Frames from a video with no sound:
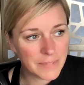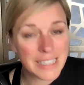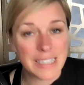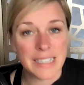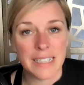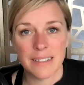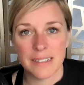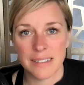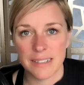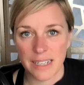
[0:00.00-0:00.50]

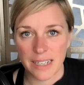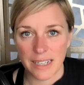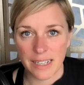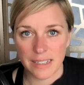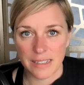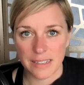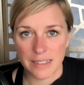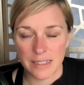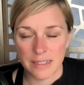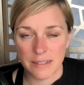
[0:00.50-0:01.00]

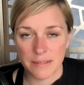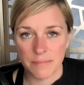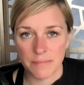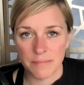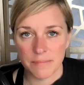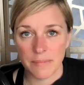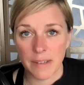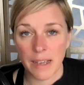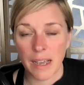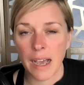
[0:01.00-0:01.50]
dictate
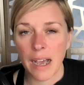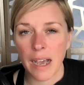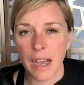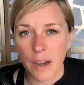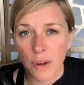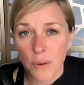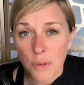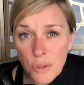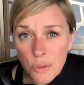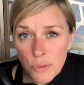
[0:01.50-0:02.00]

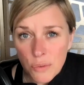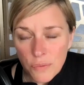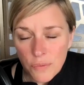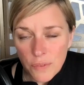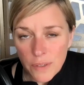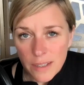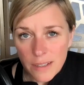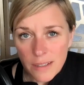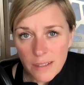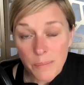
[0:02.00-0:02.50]
how you
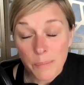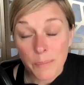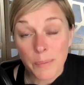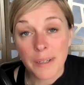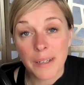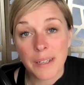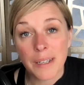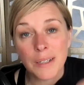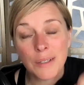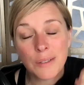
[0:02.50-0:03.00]
feel,
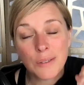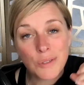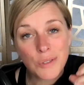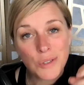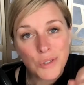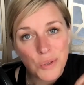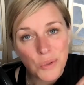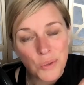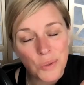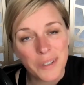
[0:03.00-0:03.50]
but
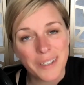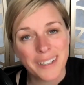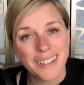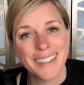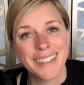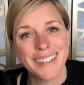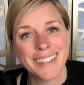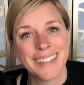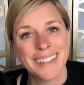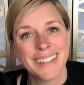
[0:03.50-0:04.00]

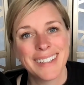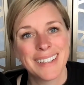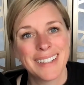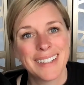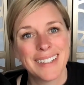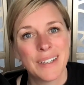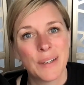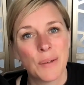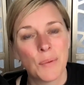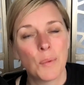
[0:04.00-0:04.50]
enjoying
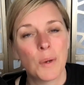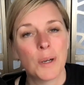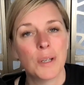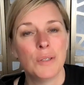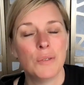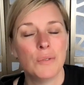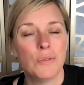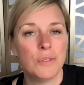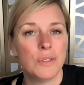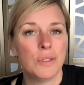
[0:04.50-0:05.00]
what
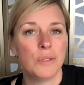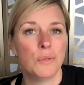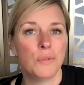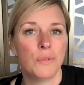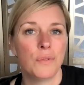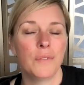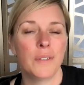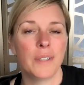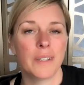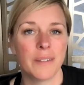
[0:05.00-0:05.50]
you do
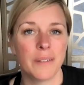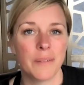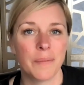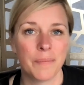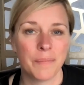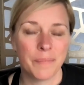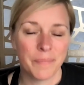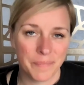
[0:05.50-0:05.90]
feel,